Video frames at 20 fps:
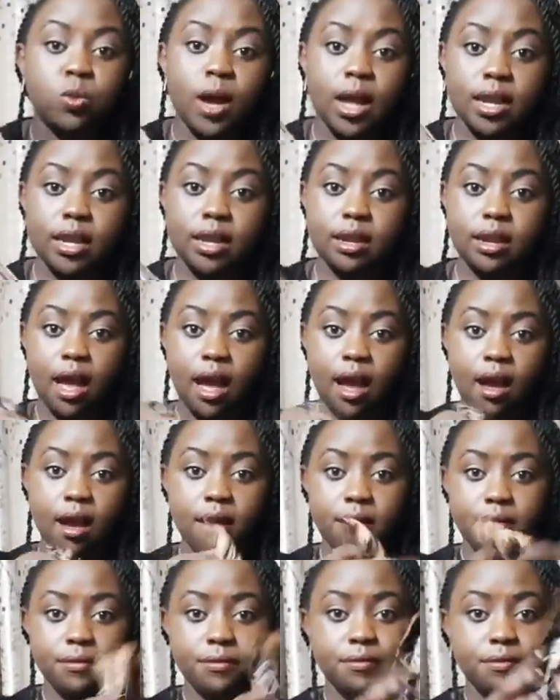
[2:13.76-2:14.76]

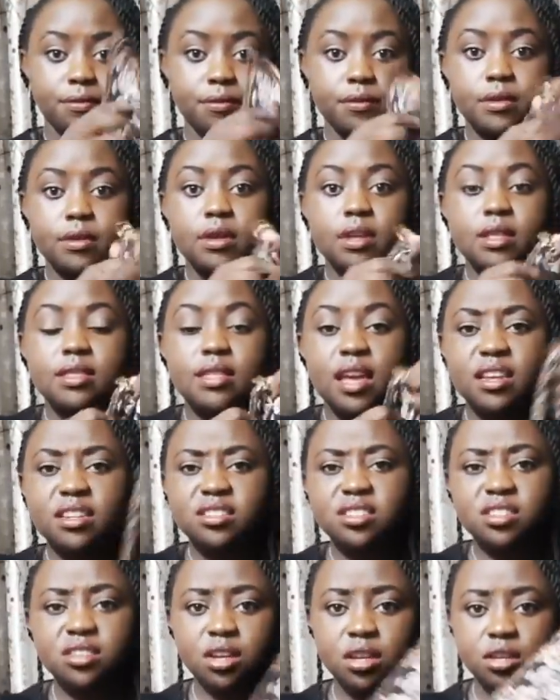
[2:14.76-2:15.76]
1.5. The
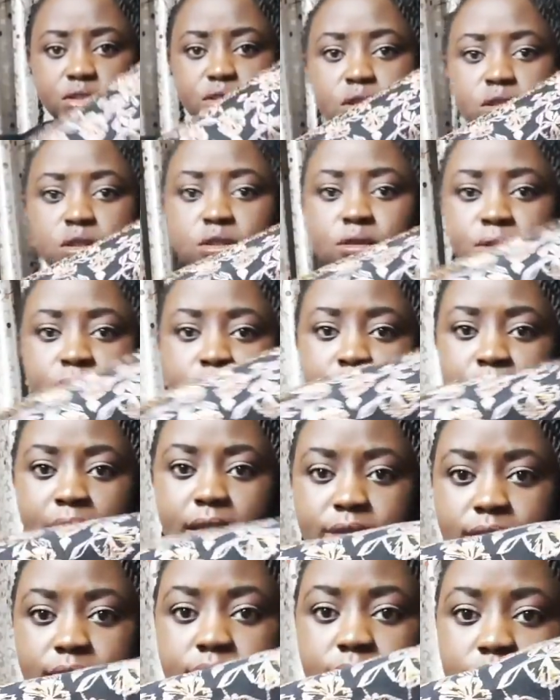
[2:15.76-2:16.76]
interior is also
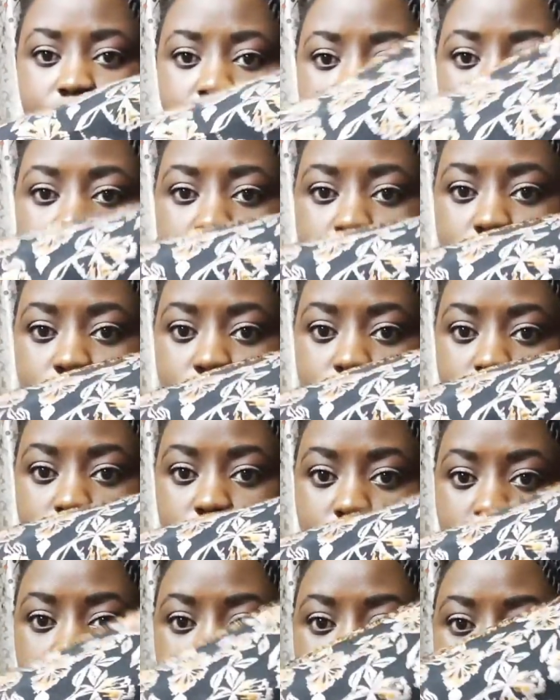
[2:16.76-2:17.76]
fancy.
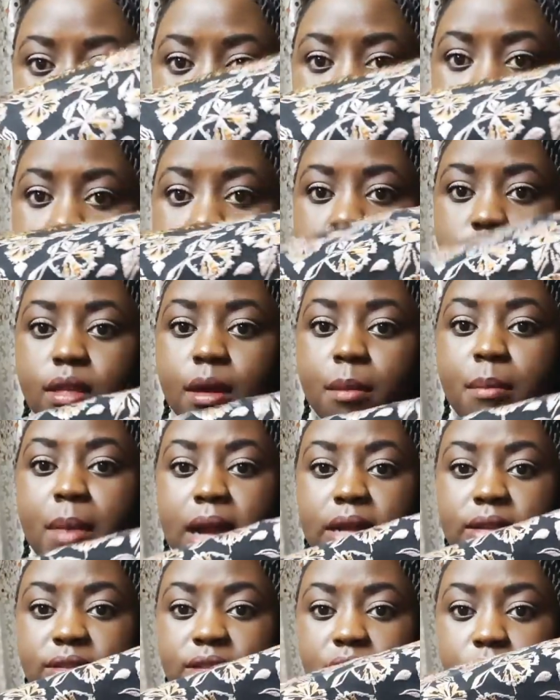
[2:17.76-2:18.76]
The
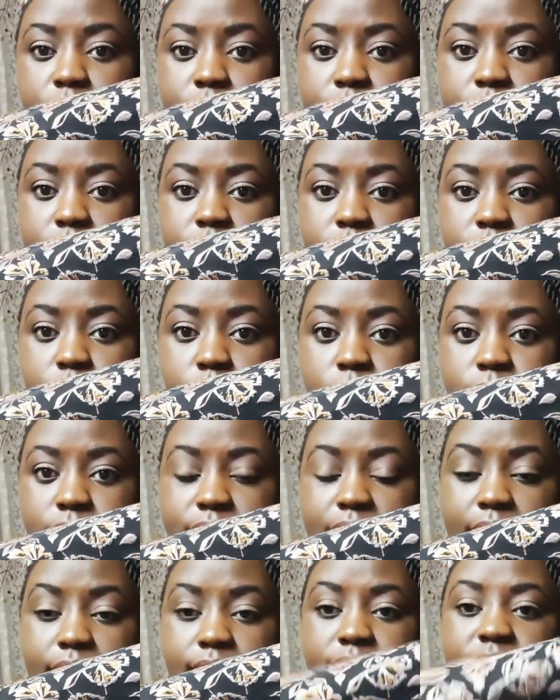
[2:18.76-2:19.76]
back side of it
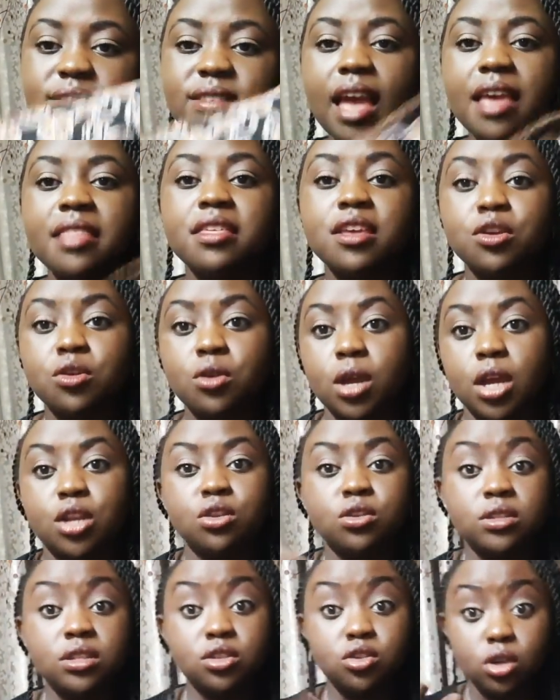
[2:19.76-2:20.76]
looks like this. I think you can
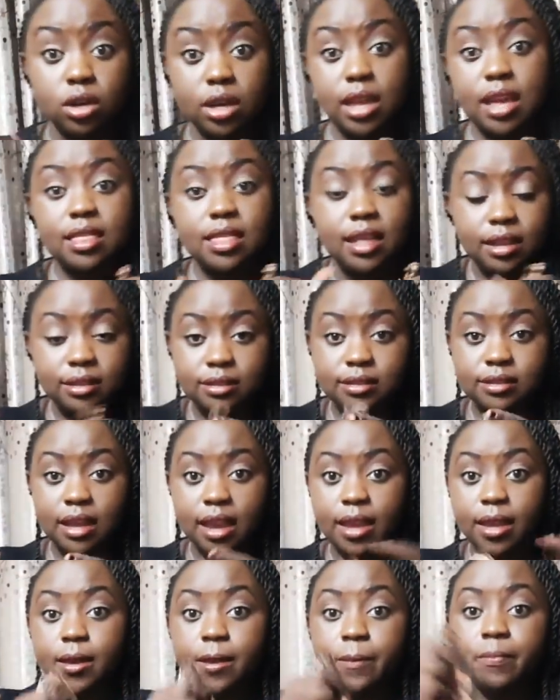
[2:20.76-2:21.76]
use it on either
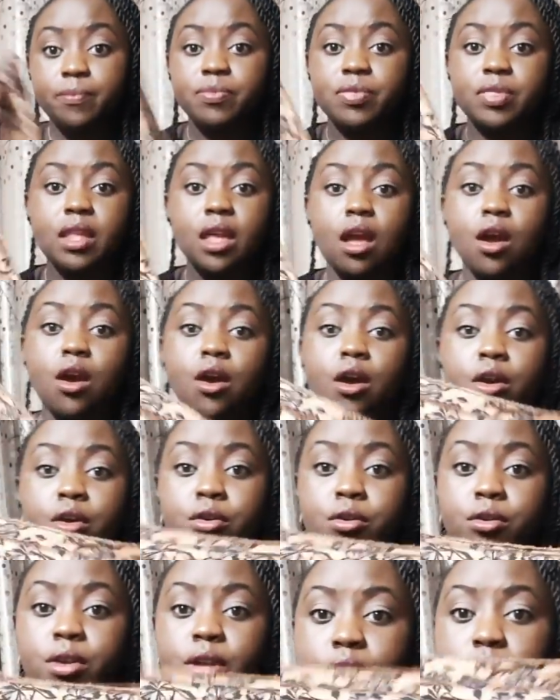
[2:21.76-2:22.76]
side, or
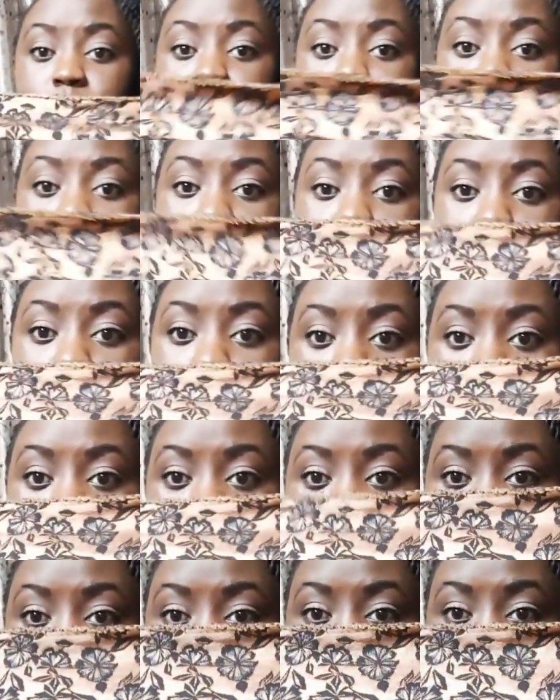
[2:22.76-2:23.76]
you can use it on
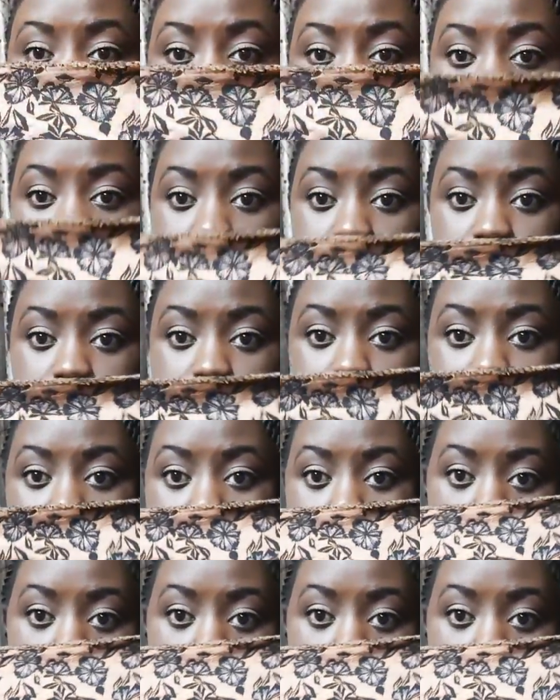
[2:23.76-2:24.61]
this side.